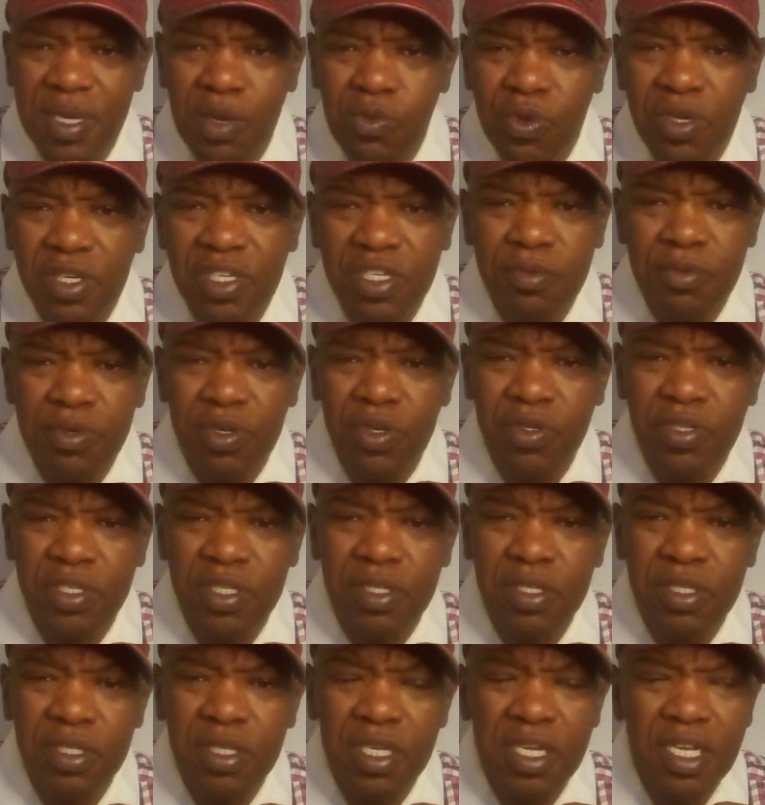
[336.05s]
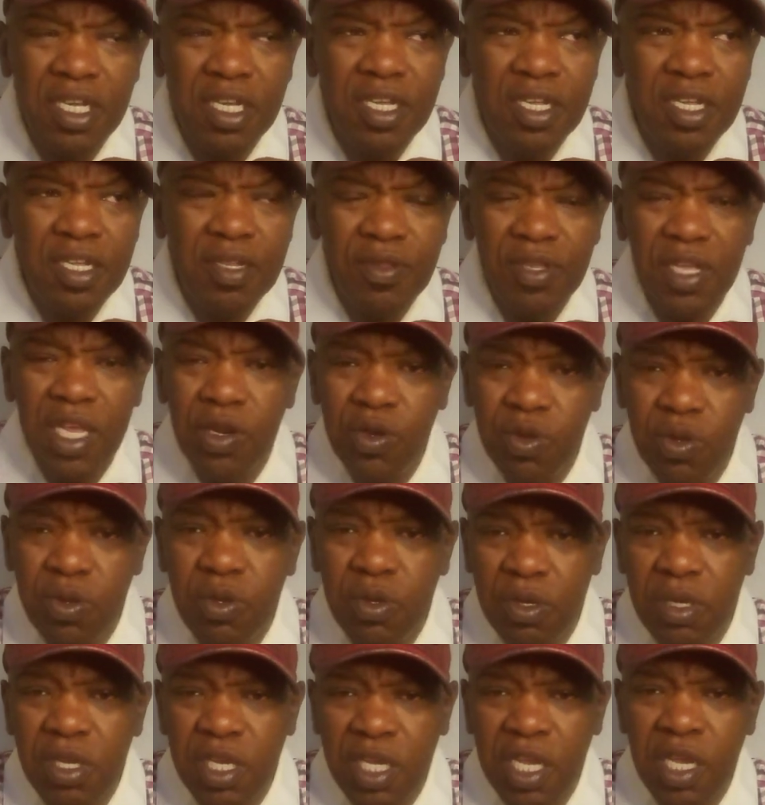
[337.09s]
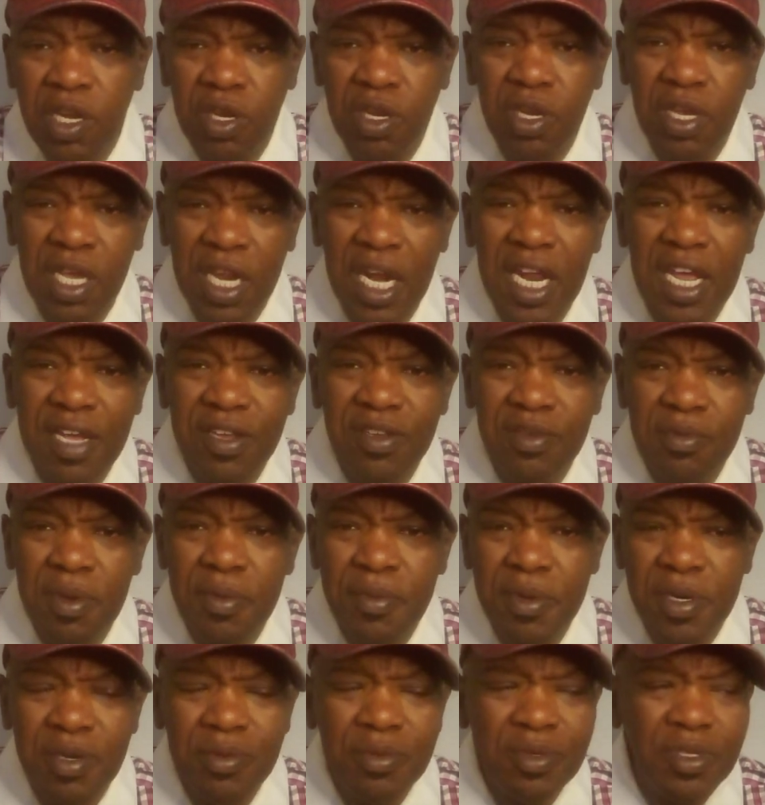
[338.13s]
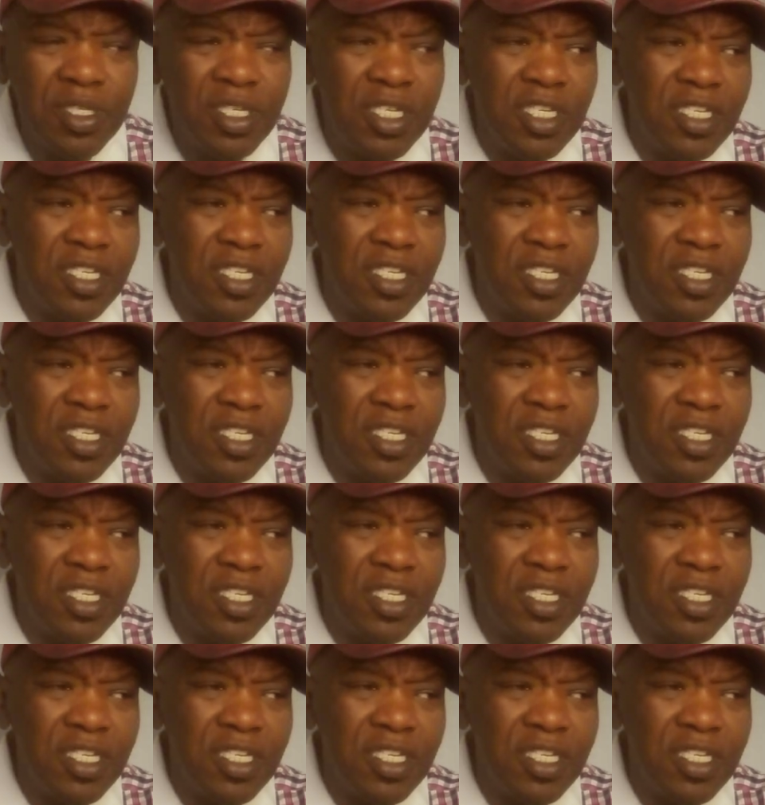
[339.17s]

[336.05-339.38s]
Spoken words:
I want some of those. Can I have some M&Ms?"